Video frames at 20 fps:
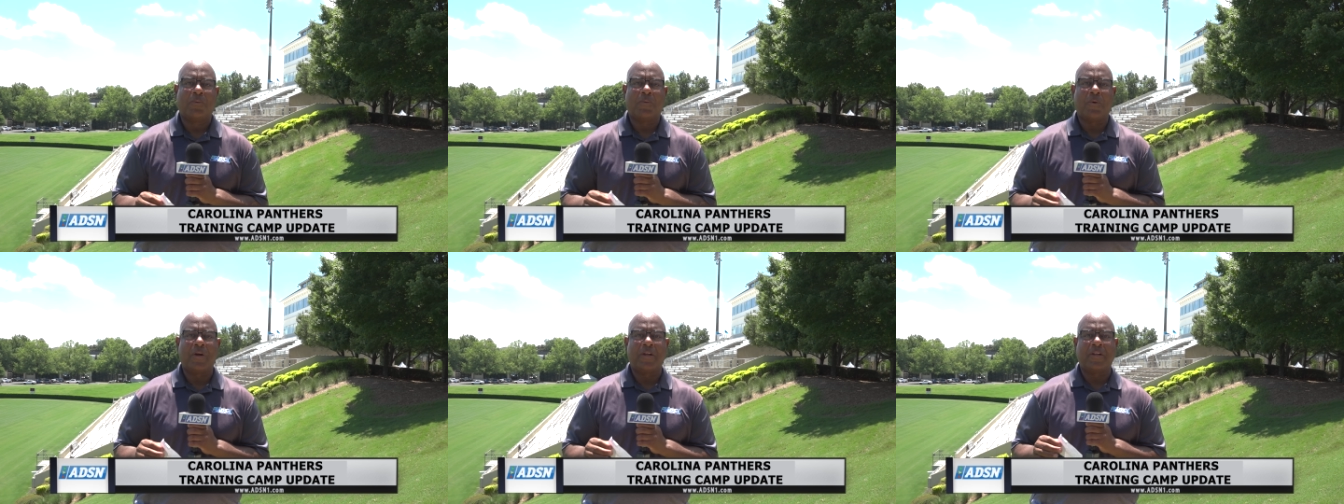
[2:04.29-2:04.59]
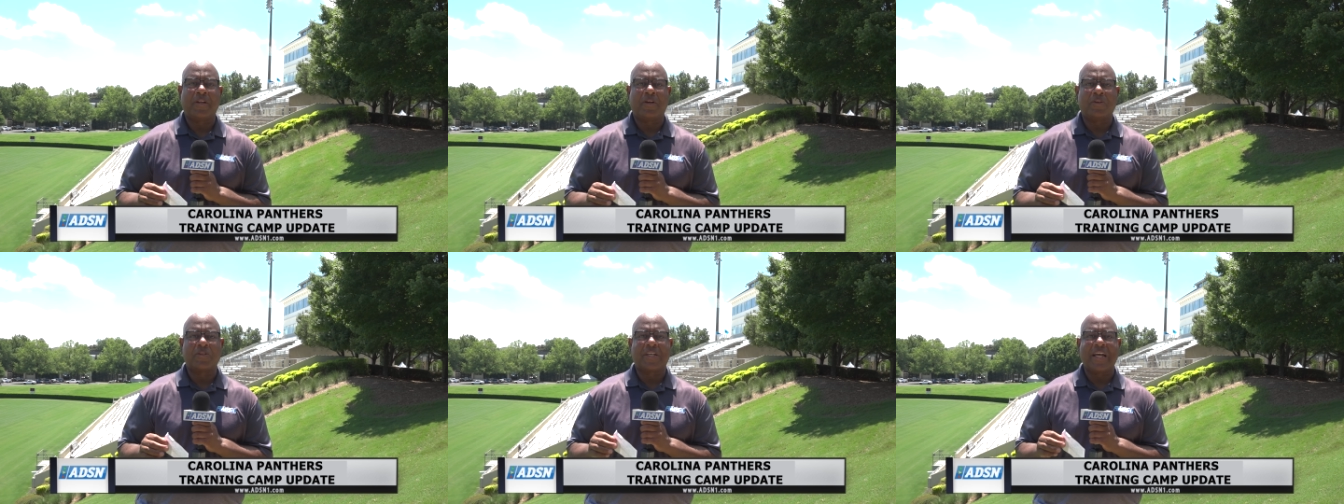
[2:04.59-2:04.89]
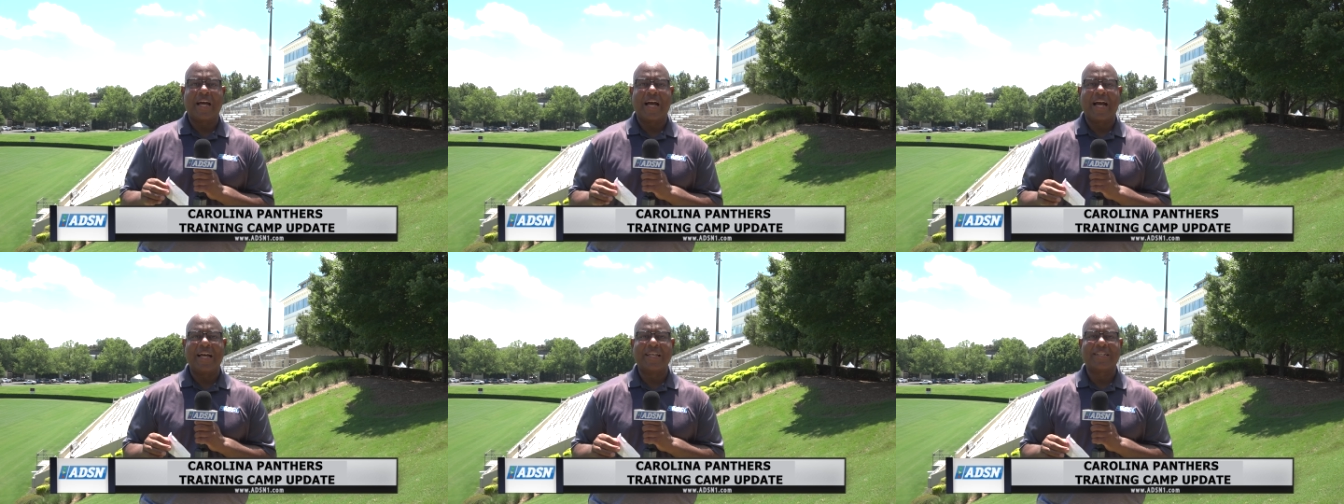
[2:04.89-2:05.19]
one of those
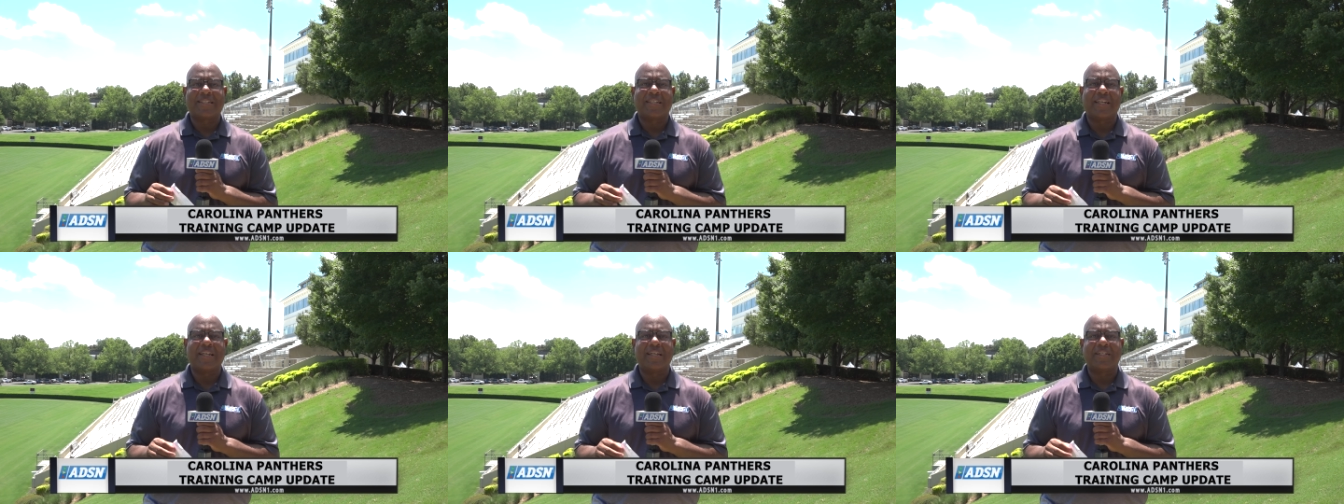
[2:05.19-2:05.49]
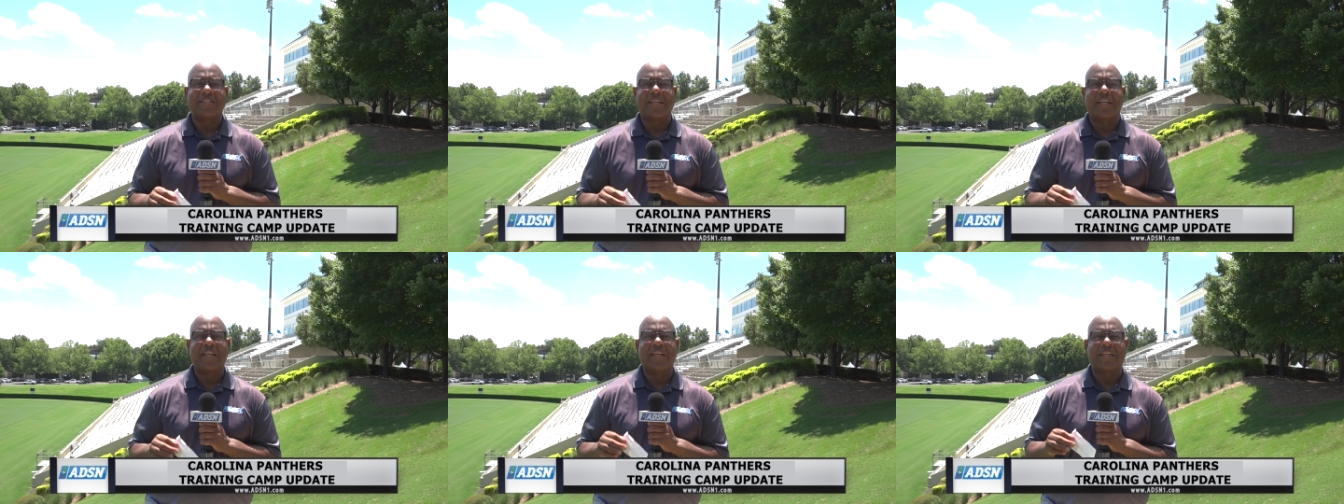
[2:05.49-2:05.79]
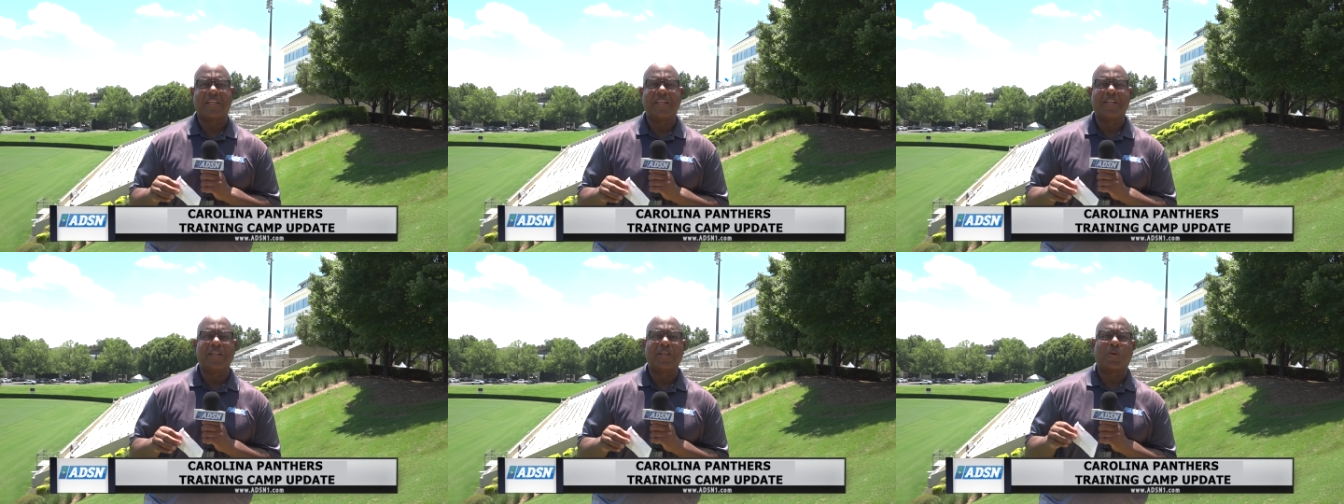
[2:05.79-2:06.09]
guys is
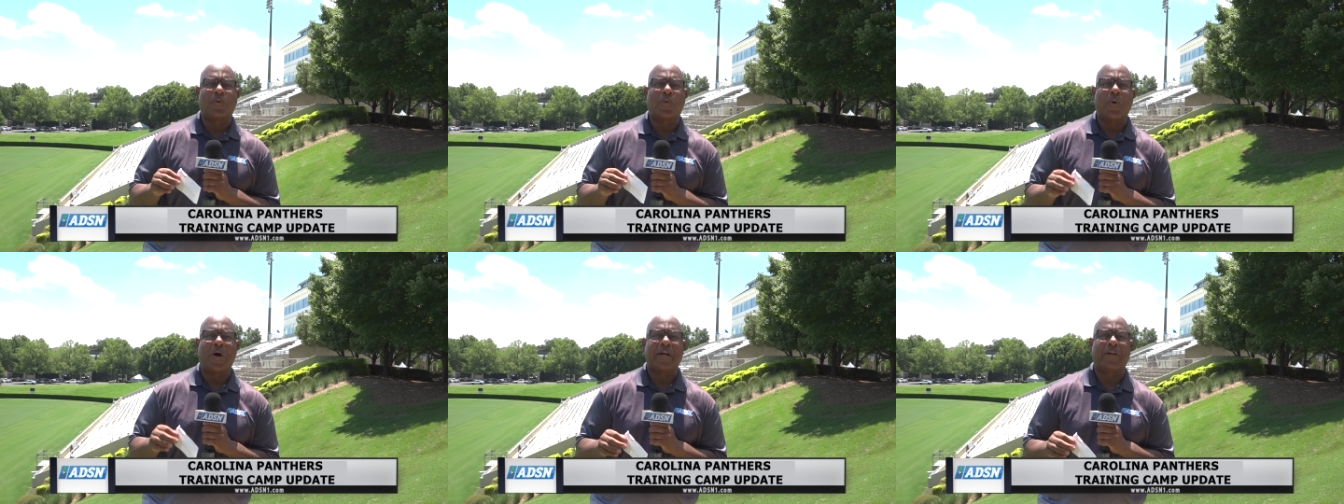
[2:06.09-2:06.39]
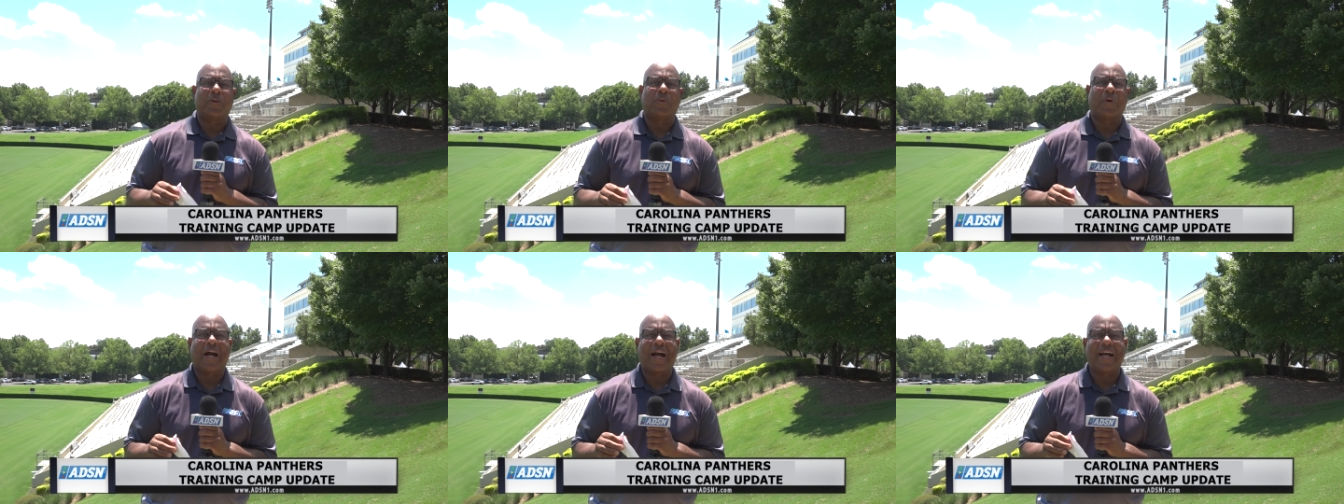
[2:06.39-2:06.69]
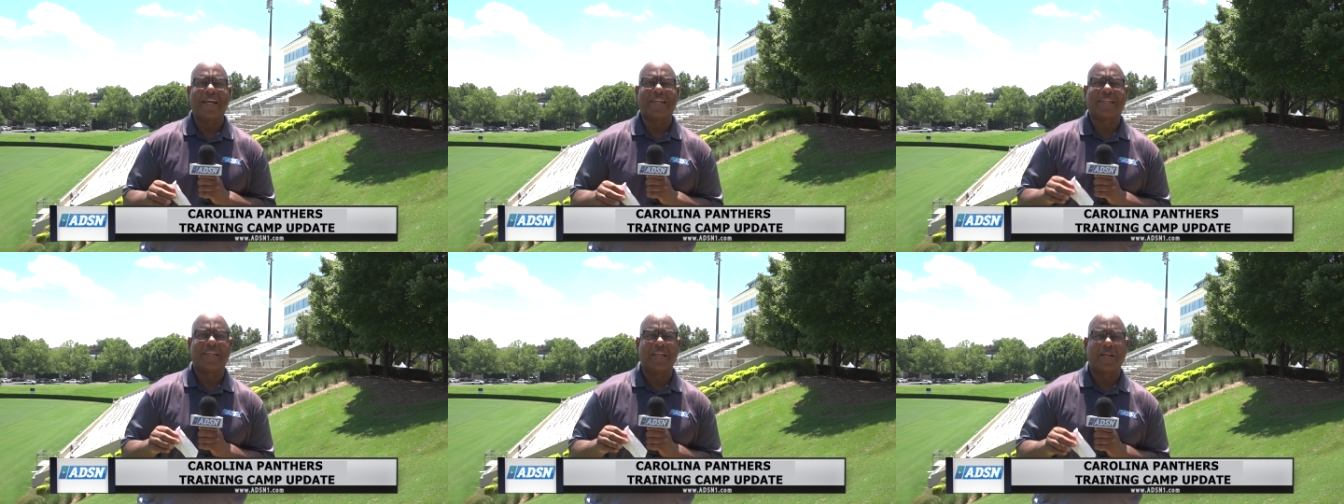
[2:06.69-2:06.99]
Ikem
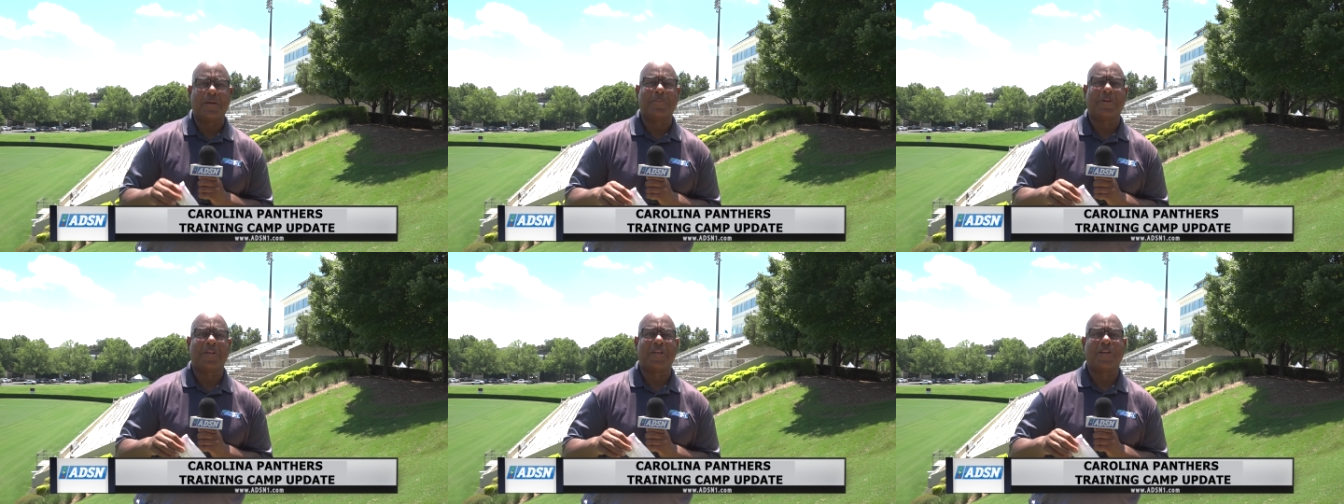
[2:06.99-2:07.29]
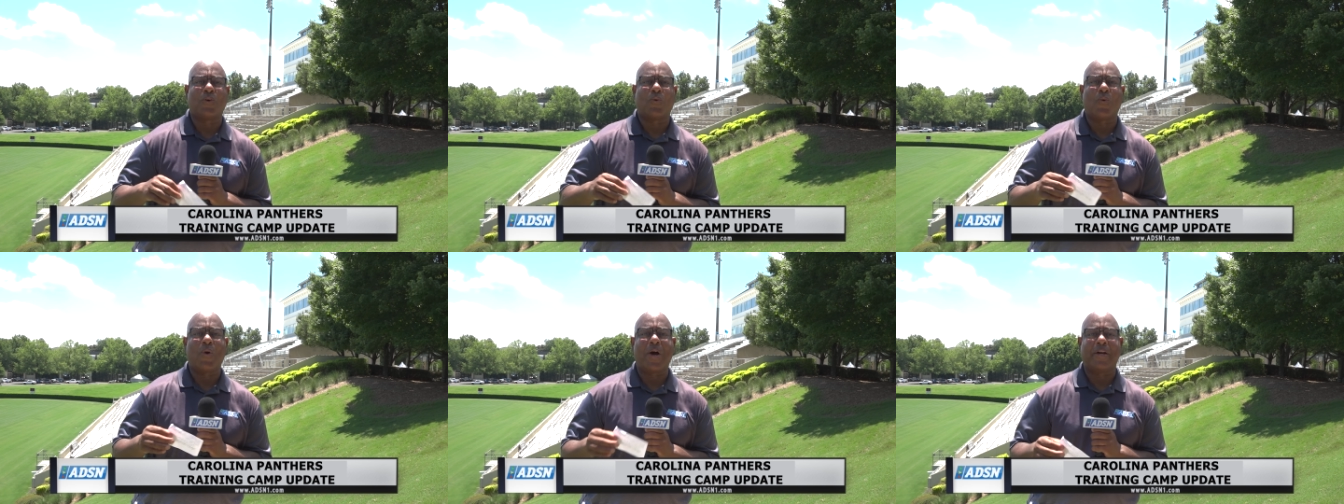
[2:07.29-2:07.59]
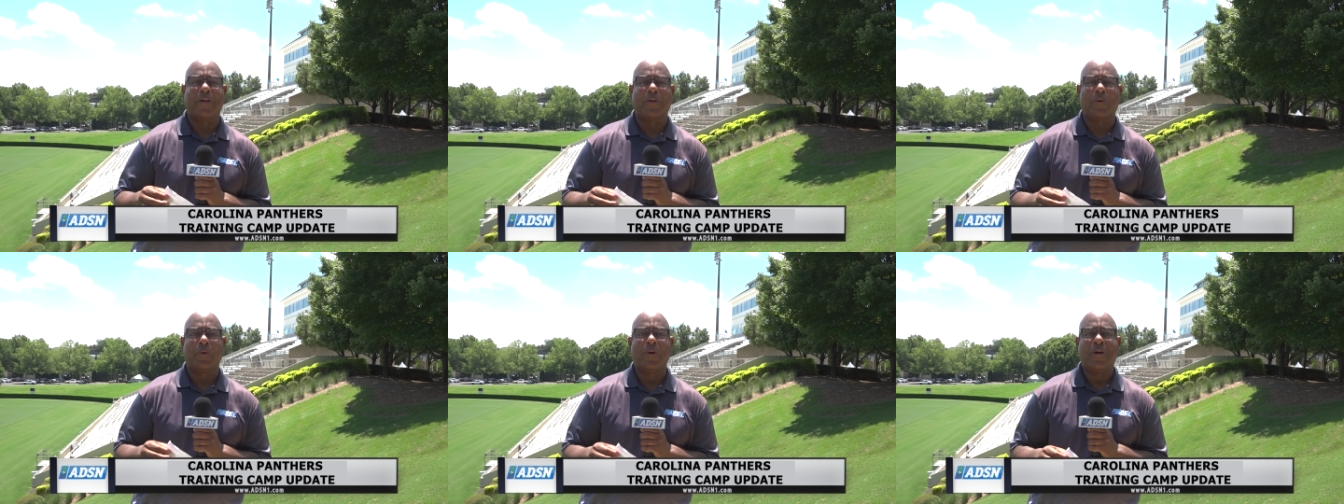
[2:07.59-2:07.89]

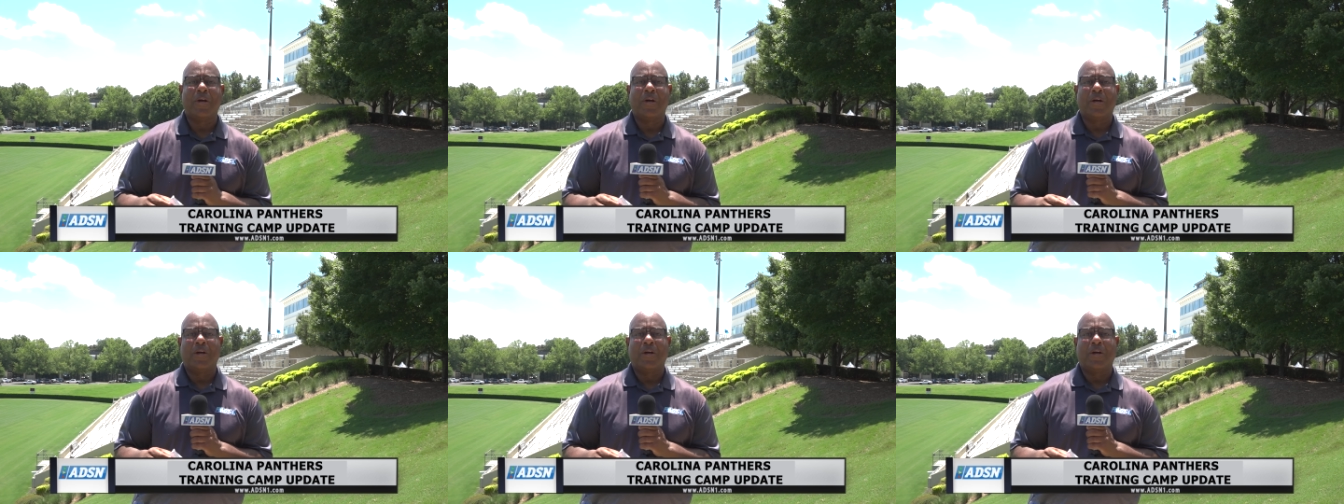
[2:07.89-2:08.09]
Ekwonu,